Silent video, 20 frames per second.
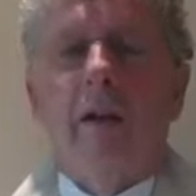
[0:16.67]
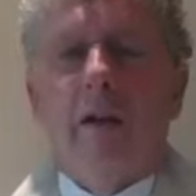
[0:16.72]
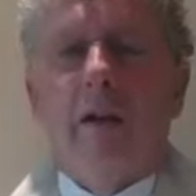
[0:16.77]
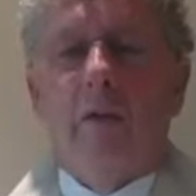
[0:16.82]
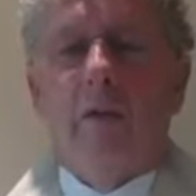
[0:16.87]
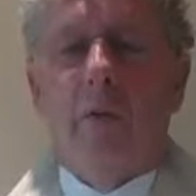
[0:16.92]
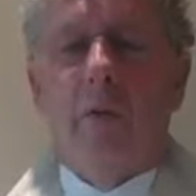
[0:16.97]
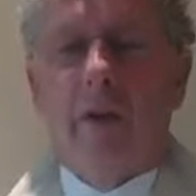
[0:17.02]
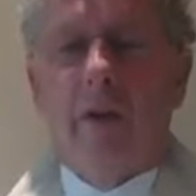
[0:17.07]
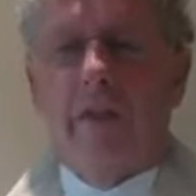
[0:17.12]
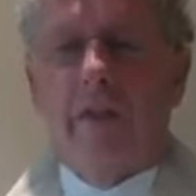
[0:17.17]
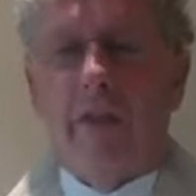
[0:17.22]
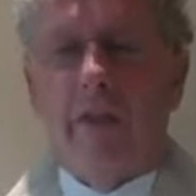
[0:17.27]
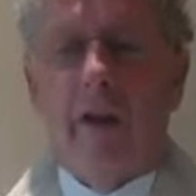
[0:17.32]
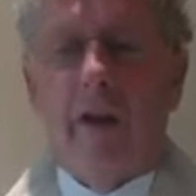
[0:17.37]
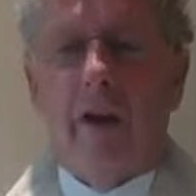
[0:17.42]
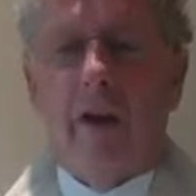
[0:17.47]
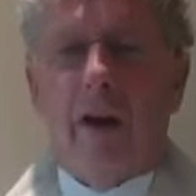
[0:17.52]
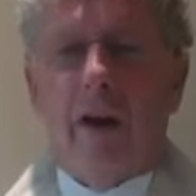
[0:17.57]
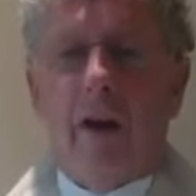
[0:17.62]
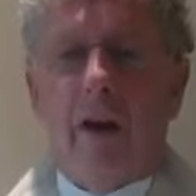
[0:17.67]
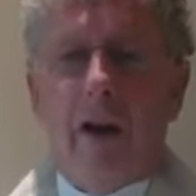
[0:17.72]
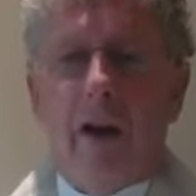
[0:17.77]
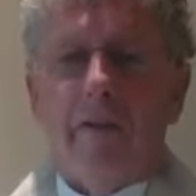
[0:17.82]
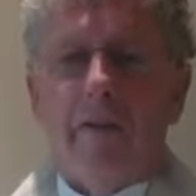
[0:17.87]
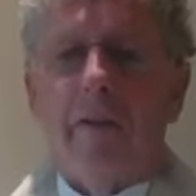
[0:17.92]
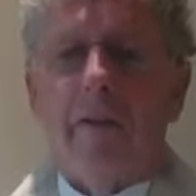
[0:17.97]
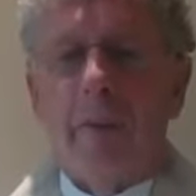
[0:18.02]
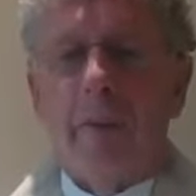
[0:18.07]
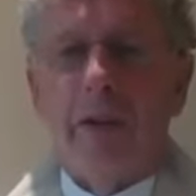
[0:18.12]
with our
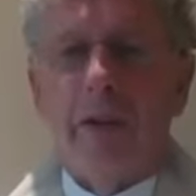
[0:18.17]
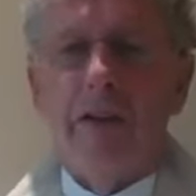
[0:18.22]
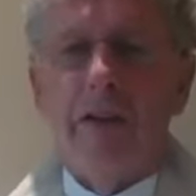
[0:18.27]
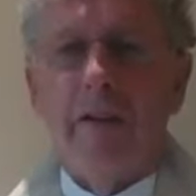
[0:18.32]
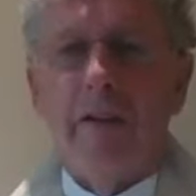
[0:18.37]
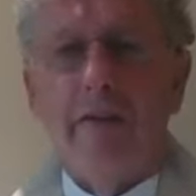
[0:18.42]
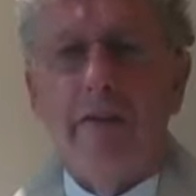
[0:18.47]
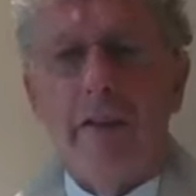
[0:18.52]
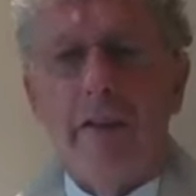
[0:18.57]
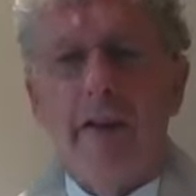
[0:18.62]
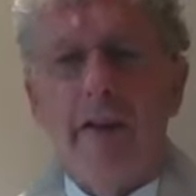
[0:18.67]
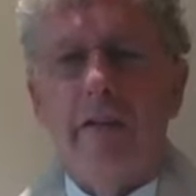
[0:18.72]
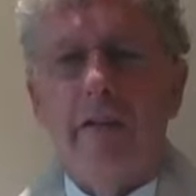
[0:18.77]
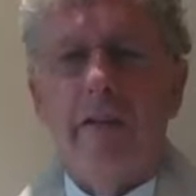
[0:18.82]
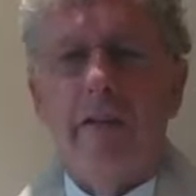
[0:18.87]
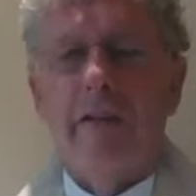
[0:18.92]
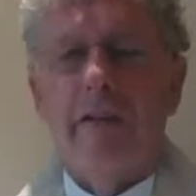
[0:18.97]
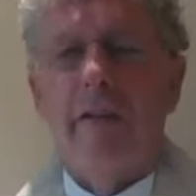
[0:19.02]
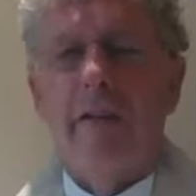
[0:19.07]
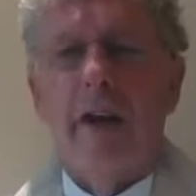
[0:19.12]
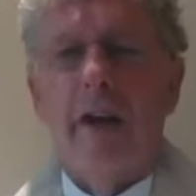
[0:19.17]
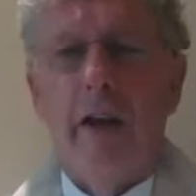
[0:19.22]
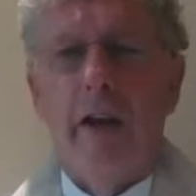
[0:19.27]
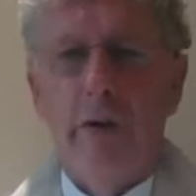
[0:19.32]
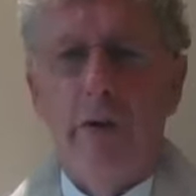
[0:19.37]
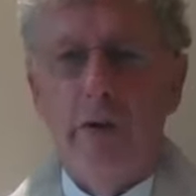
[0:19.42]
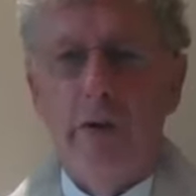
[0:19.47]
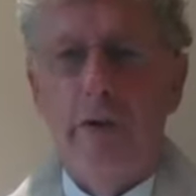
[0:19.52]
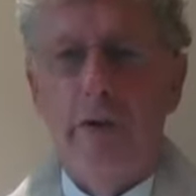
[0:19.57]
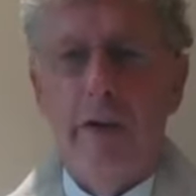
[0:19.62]
affirmation of faith, a
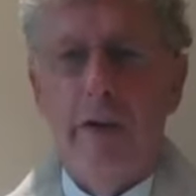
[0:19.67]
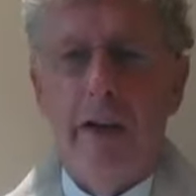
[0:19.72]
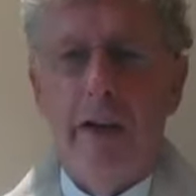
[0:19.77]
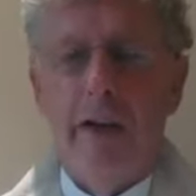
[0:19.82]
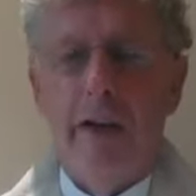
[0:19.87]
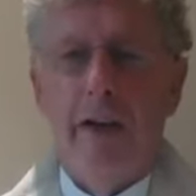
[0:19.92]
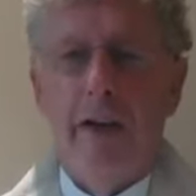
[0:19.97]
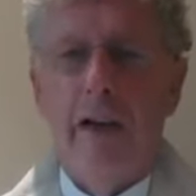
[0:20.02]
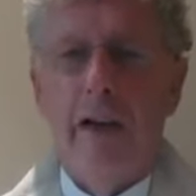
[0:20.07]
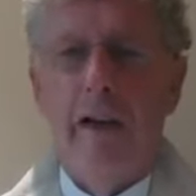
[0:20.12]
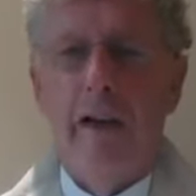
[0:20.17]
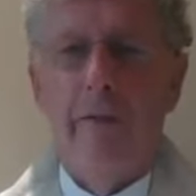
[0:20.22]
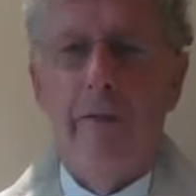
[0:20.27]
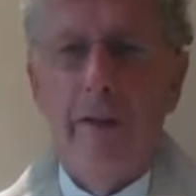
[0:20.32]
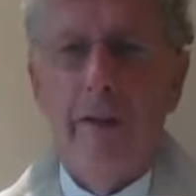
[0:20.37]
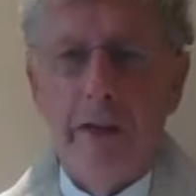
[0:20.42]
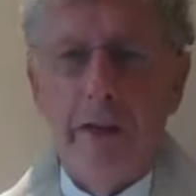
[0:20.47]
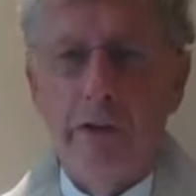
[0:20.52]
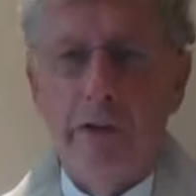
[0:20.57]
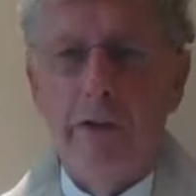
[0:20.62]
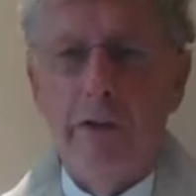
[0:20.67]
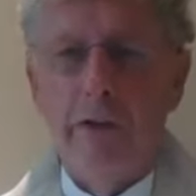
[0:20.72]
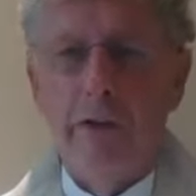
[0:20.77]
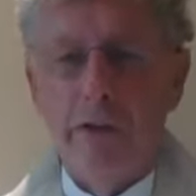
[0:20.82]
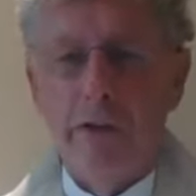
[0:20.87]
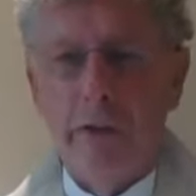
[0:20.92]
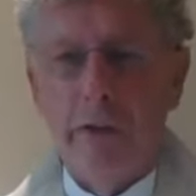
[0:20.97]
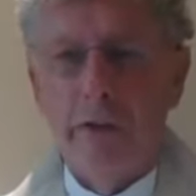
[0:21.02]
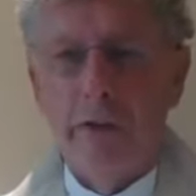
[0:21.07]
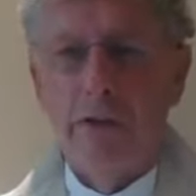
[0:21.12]
new creed, and I invite you
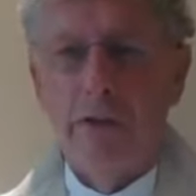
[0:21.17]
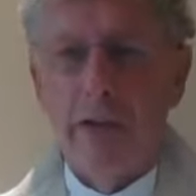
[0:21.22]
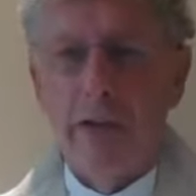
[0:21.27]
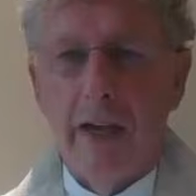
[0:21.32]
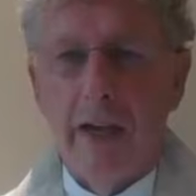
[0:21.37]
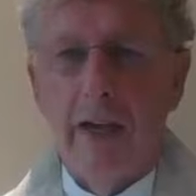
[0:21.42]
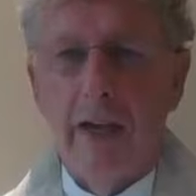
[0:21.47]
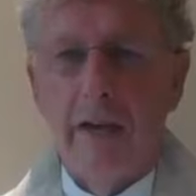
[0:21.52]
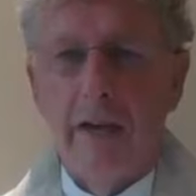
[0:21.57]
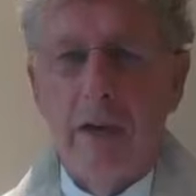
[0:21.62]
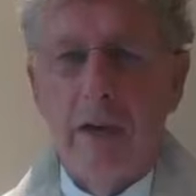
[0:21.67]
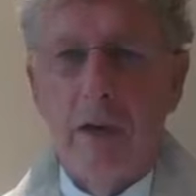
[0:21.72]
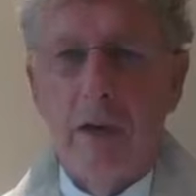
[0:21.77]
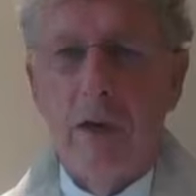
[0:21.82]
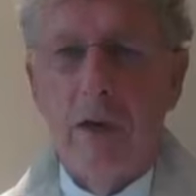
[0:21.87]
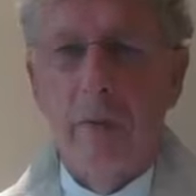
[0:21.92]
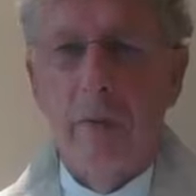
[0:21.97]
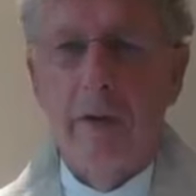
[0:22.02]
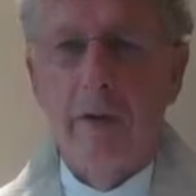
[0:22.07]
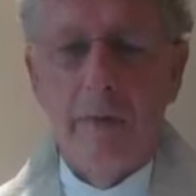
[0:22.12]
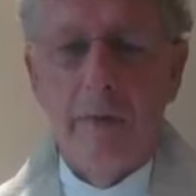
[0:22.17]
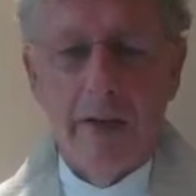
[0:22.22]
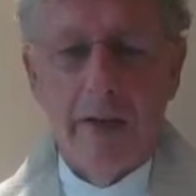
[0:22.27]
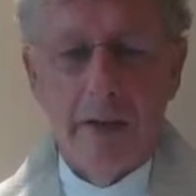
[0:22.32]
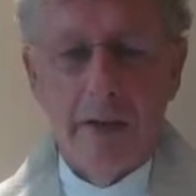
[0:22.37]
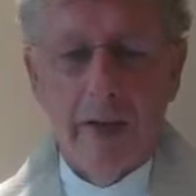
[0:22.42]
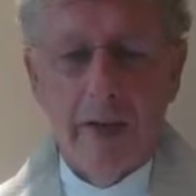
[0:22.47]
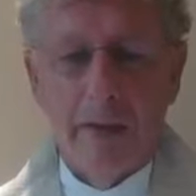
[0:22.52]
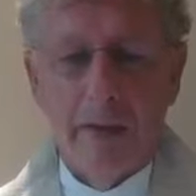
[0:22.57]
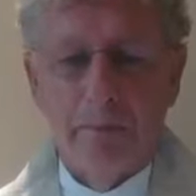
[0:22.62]
to say it along with me today.